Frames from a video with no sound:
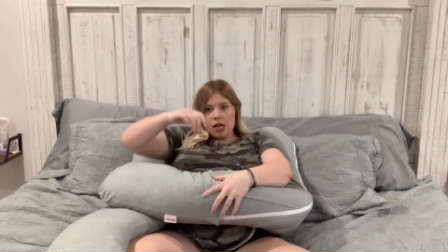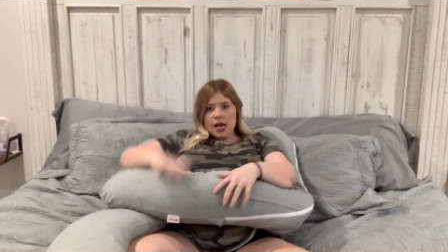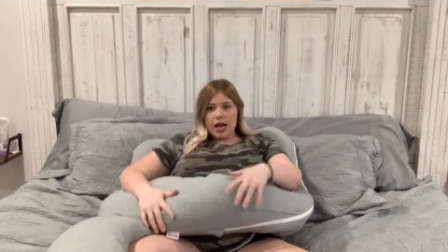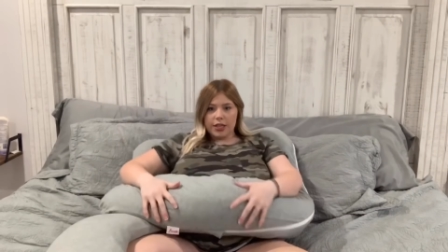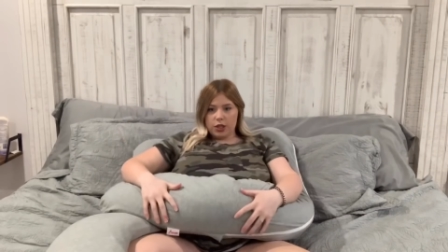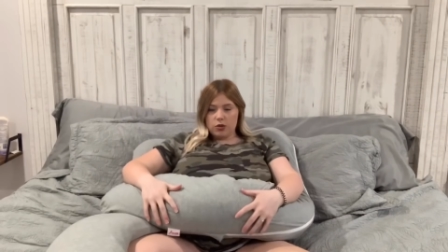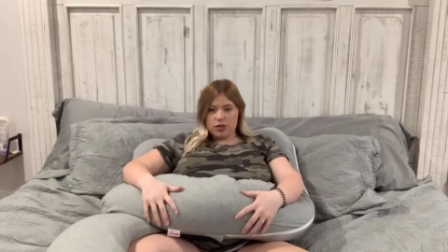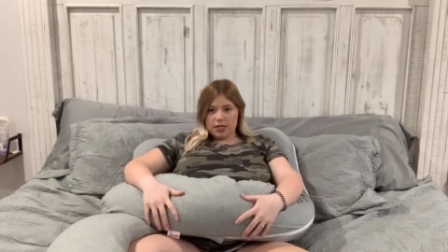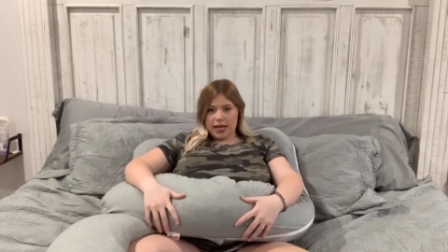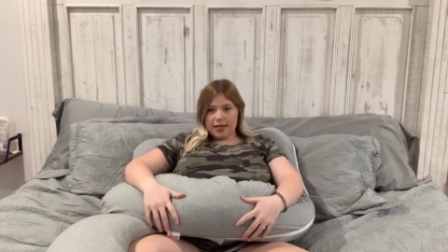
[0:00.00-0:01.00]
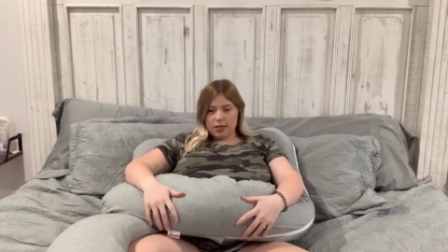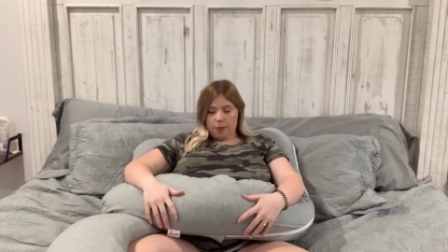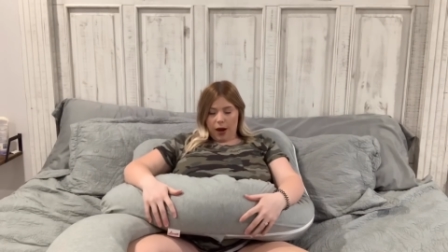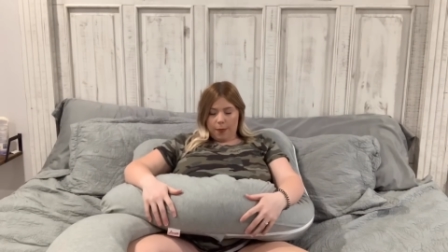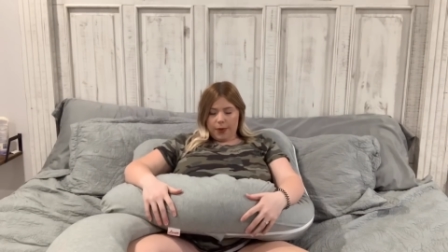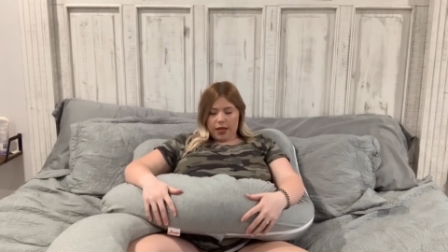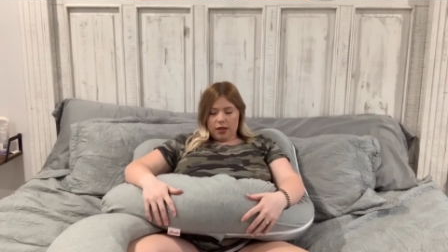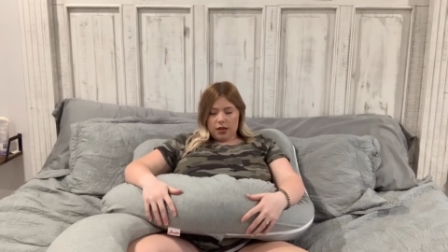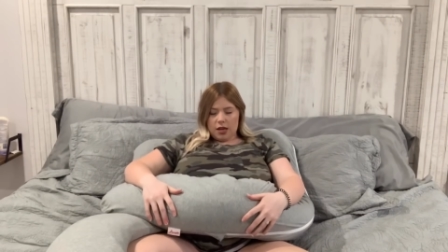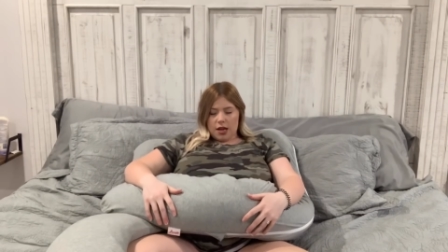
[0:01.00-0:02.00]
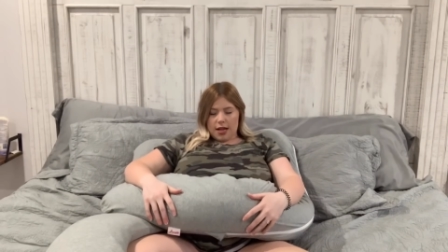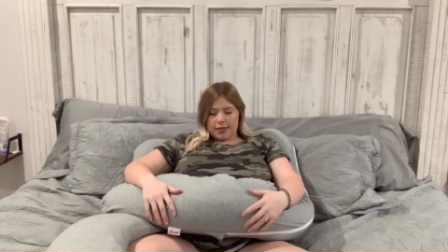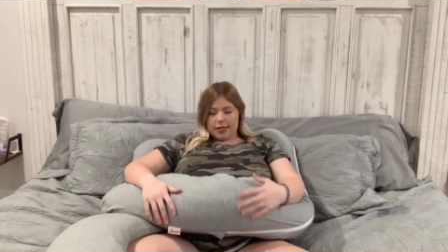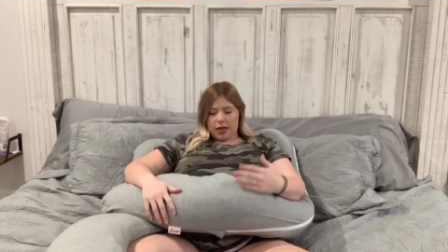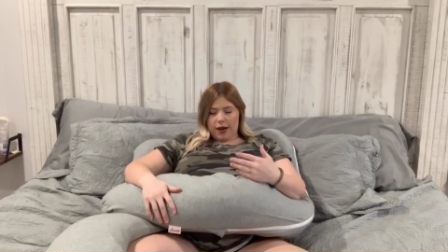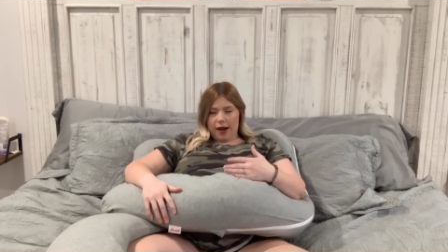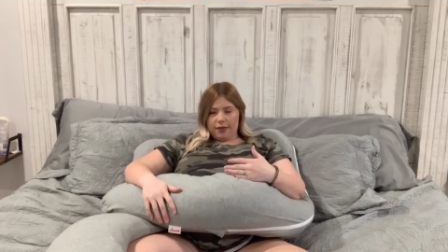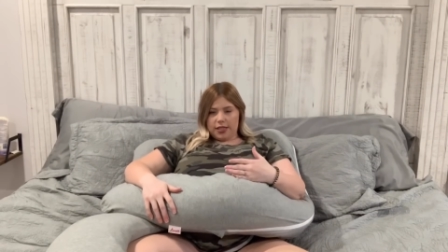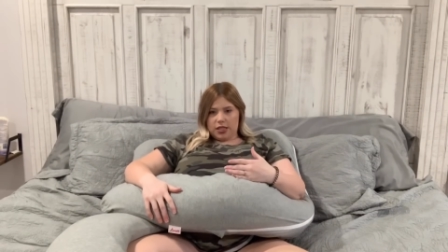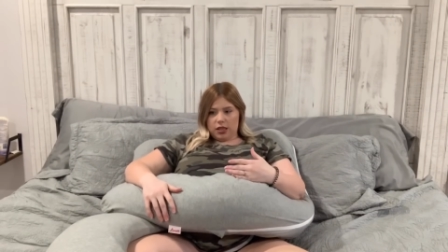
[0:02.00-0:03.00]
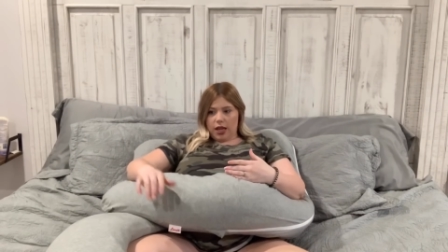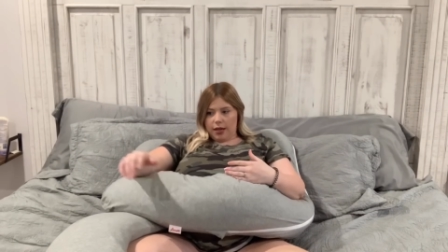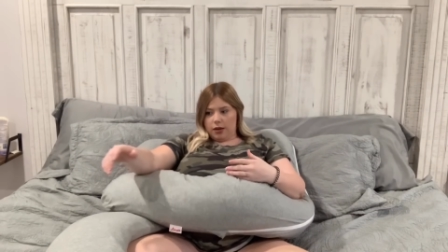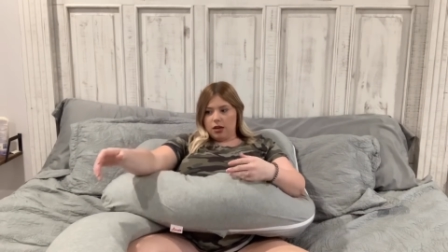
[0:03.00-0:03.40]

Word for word: and use this as a boppy instead of having to like